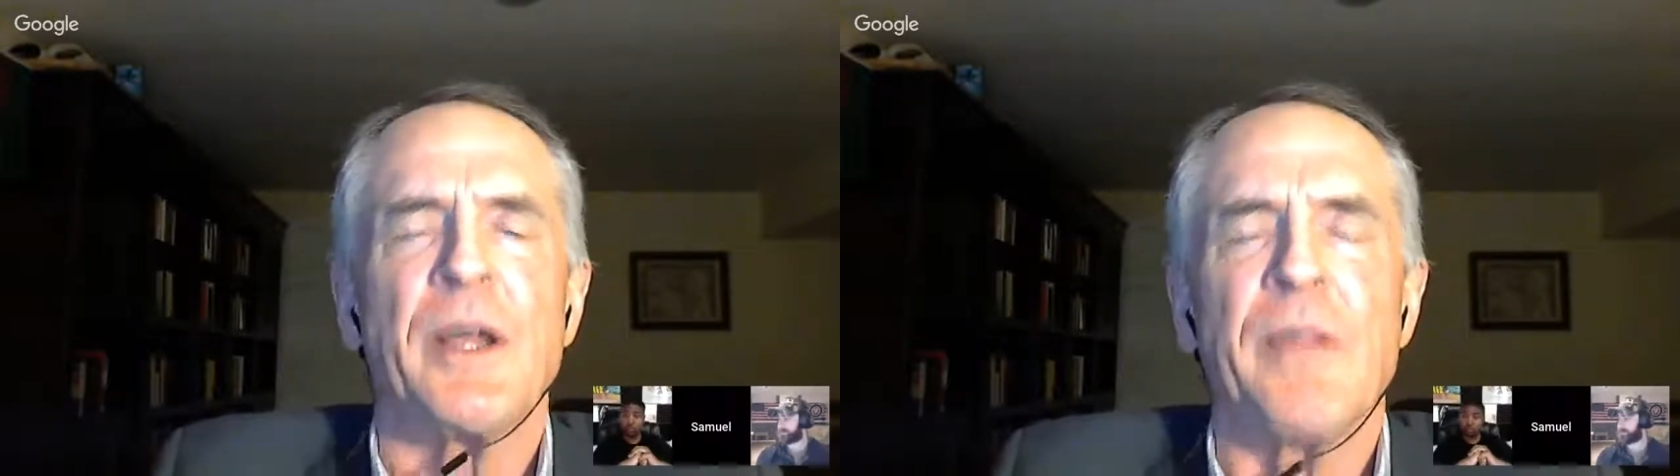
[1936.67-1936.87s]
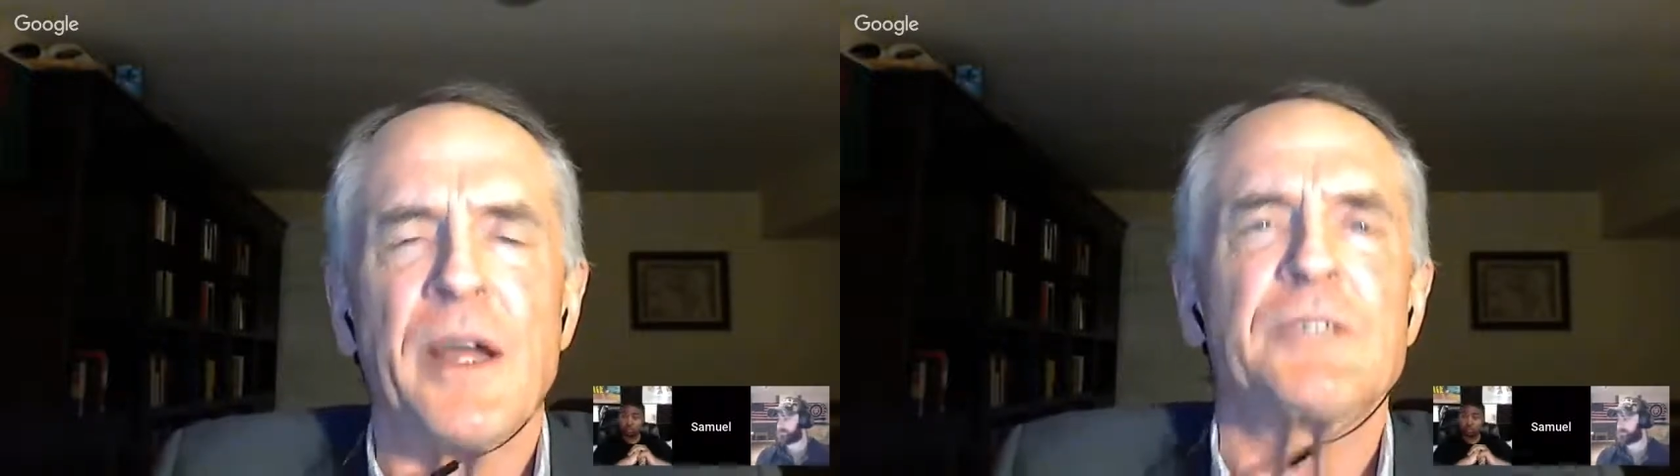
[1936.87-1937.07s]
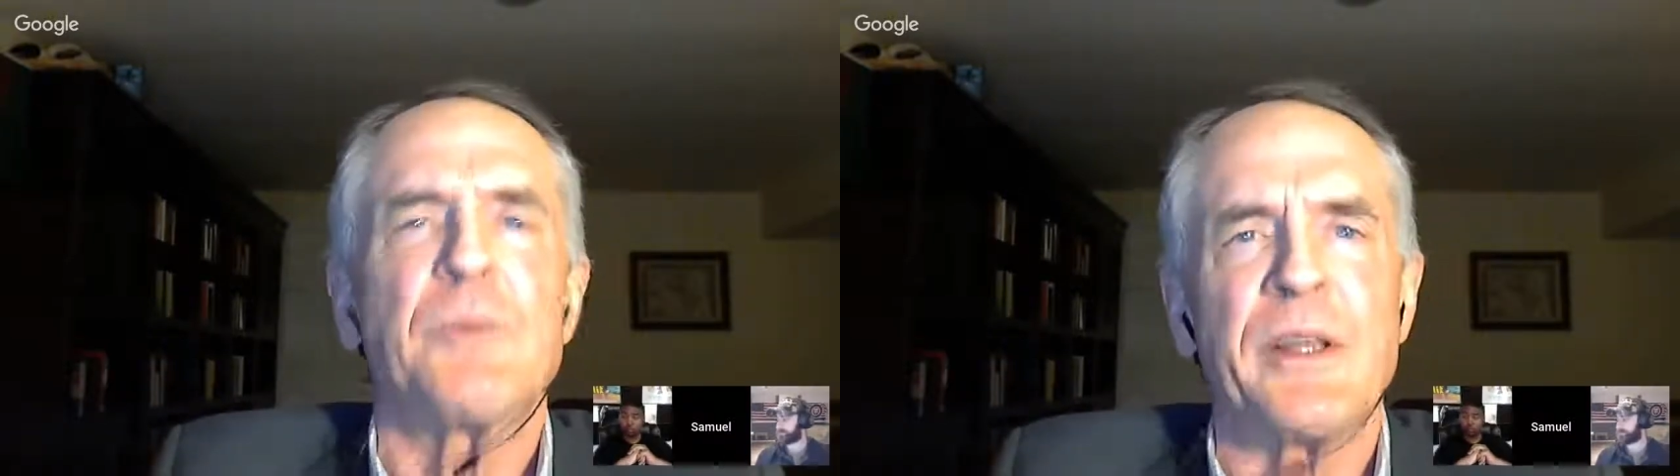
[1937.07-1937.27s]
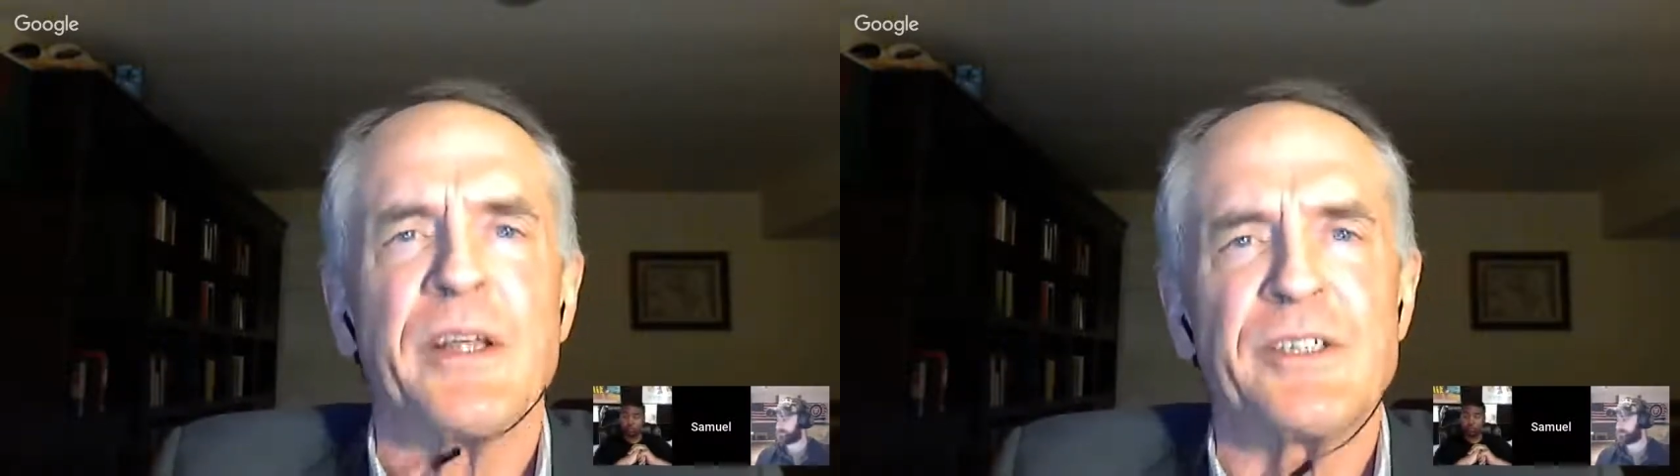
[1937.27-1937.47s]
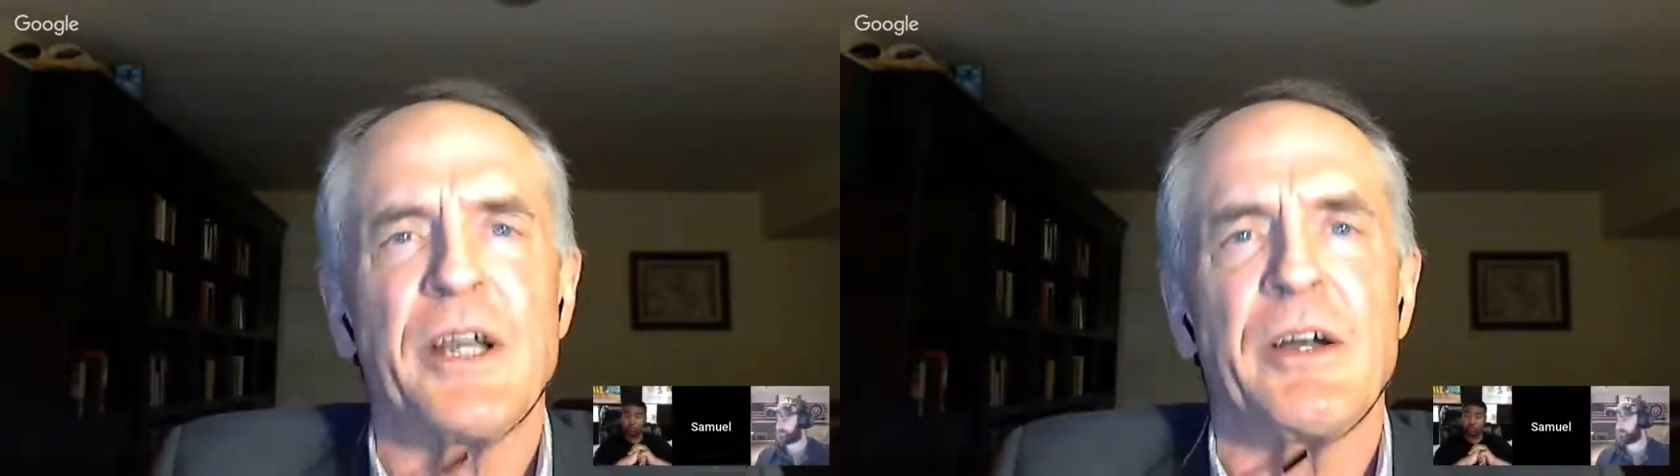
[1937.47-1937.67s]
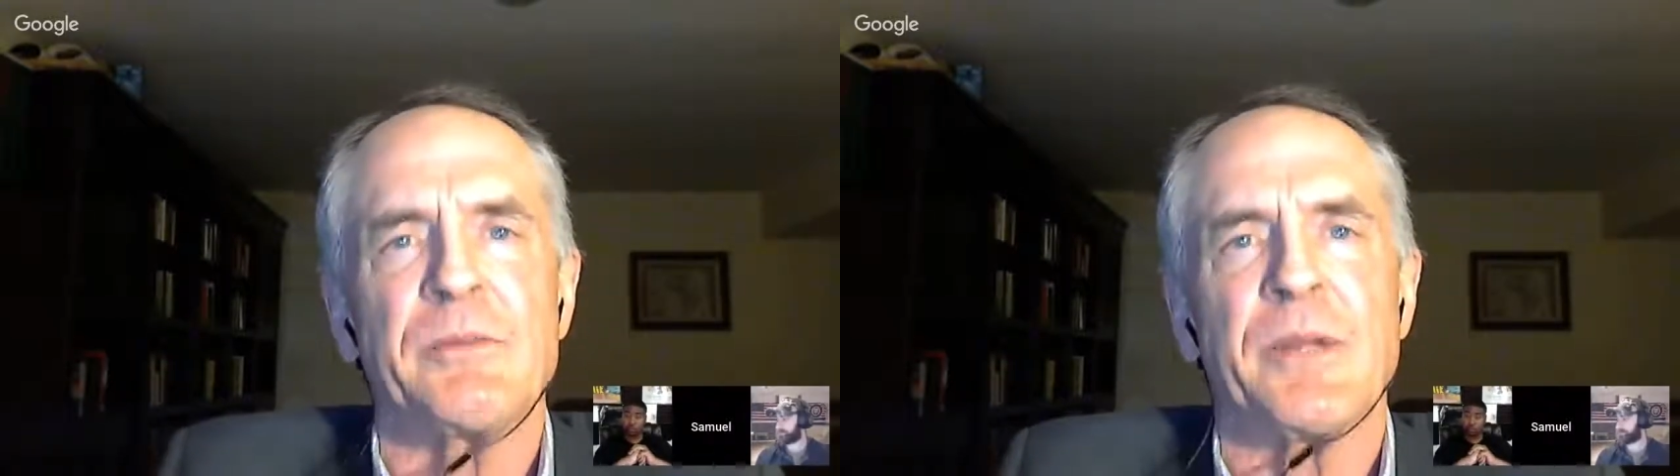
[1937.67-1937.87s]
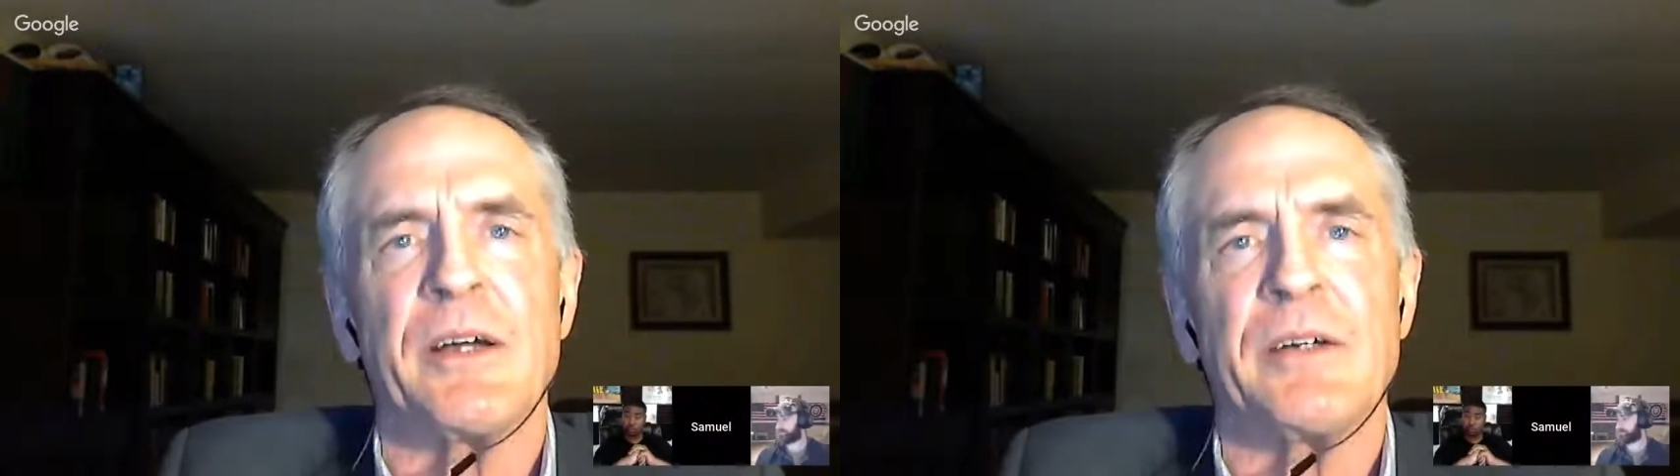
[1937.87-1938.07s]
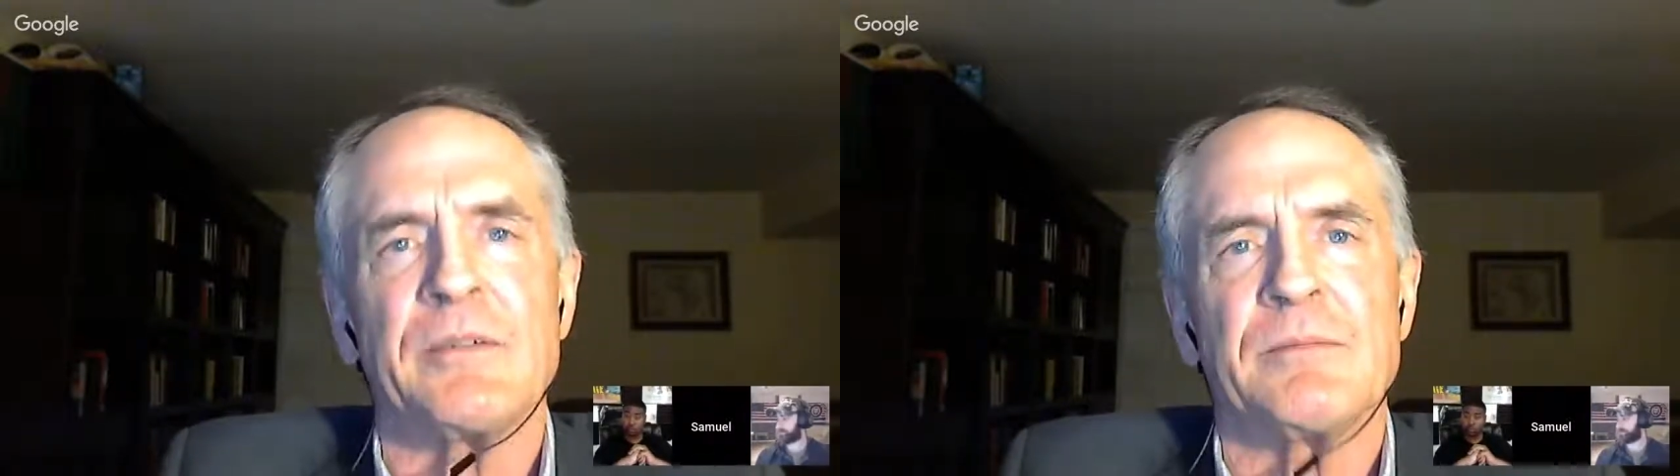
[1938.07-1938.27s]
and that's why they shout him down?
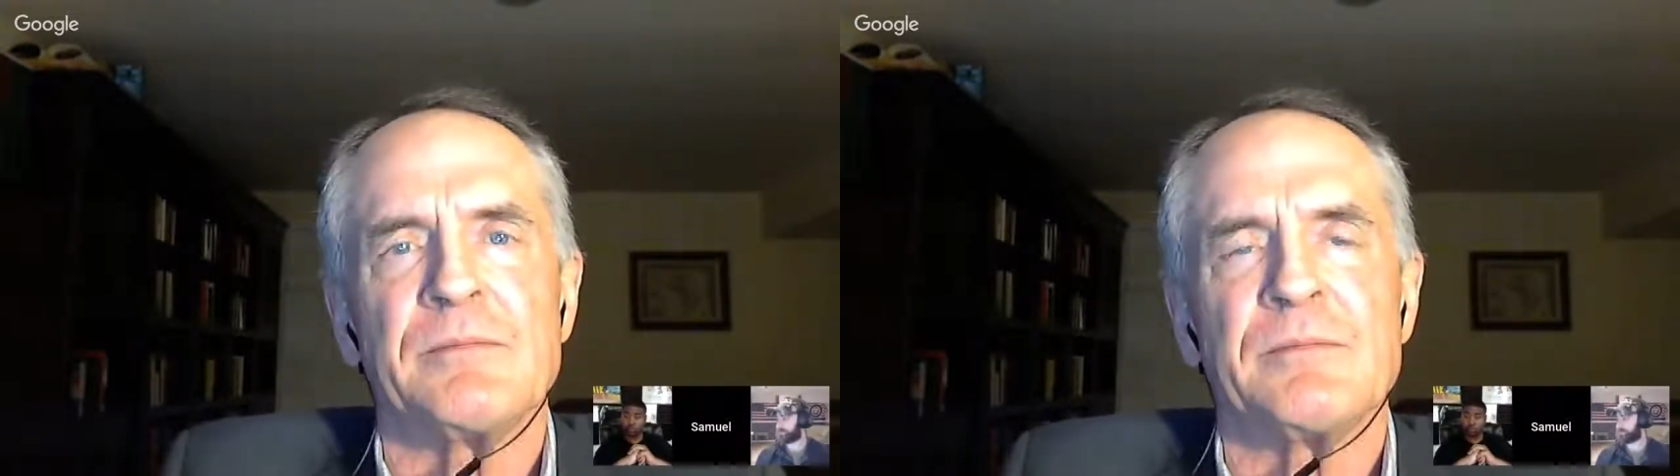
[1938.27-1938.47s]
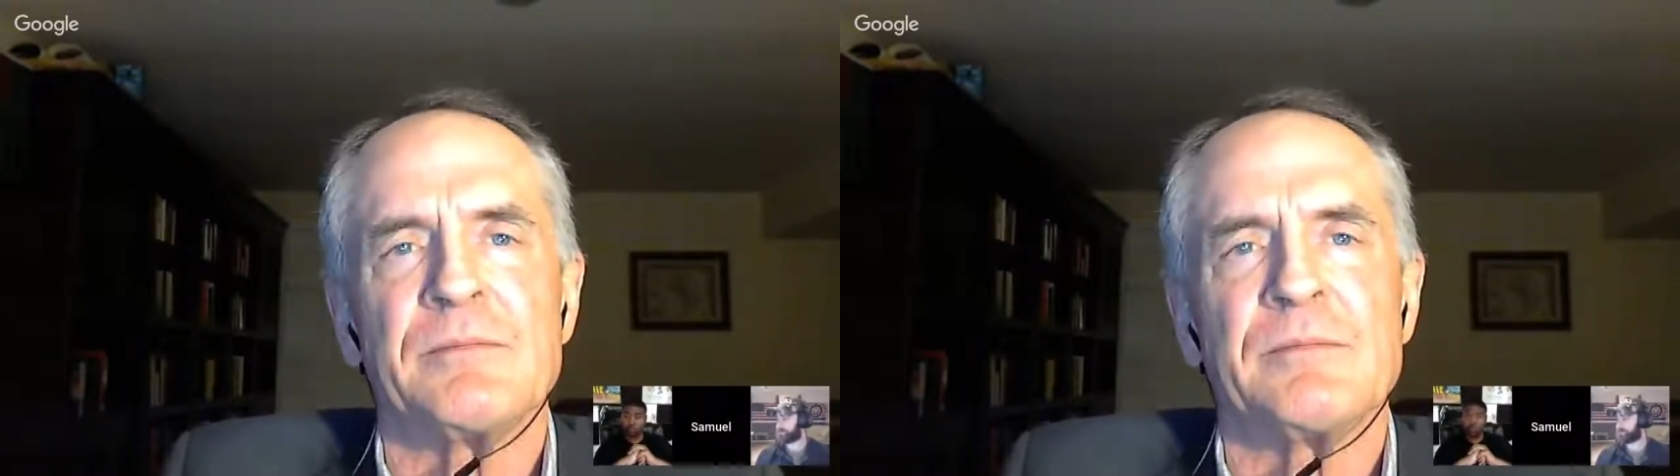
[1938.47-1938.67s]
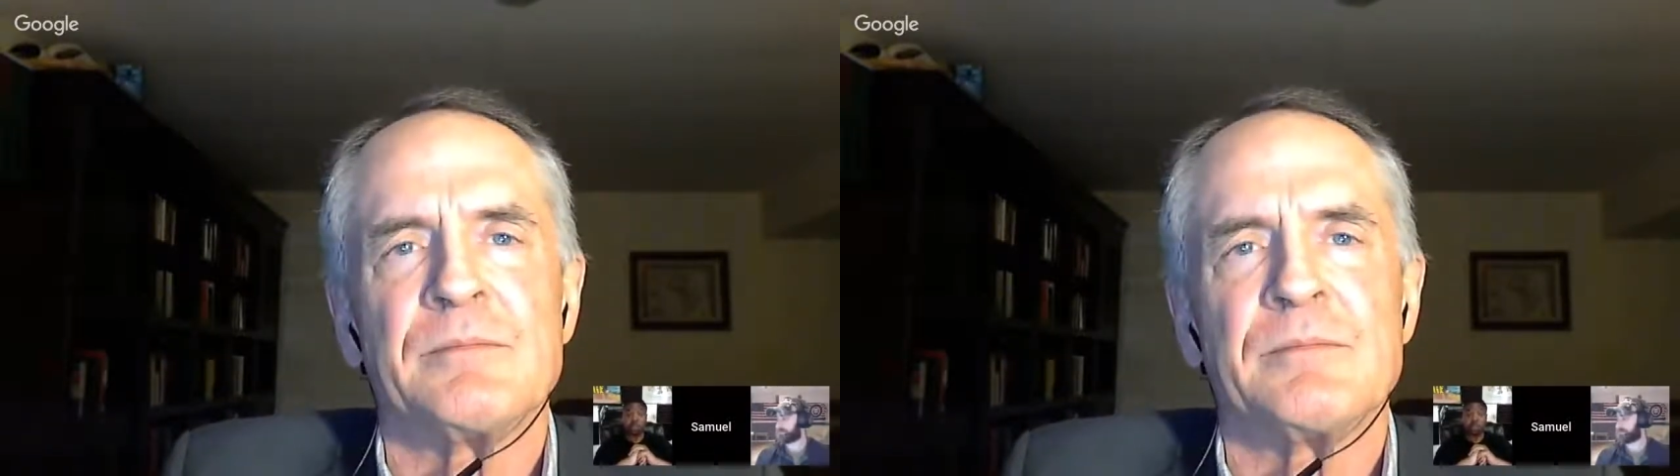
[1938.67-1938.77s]
There